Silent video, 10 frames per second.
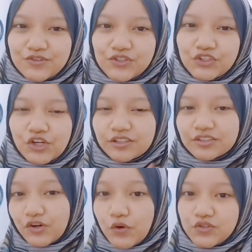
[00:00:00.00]
Short
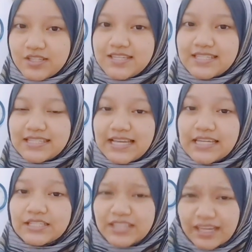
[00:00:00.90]
crosses
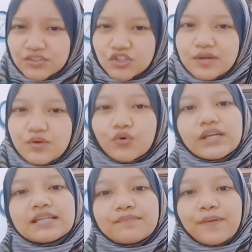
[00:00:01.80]
tend to be
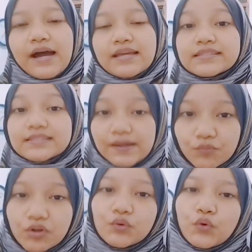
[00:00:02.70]
written by
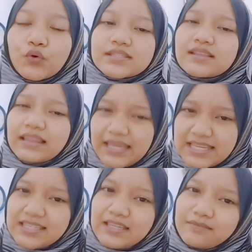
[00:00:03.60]
someone who is
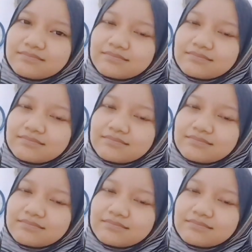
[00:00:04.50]
lazy.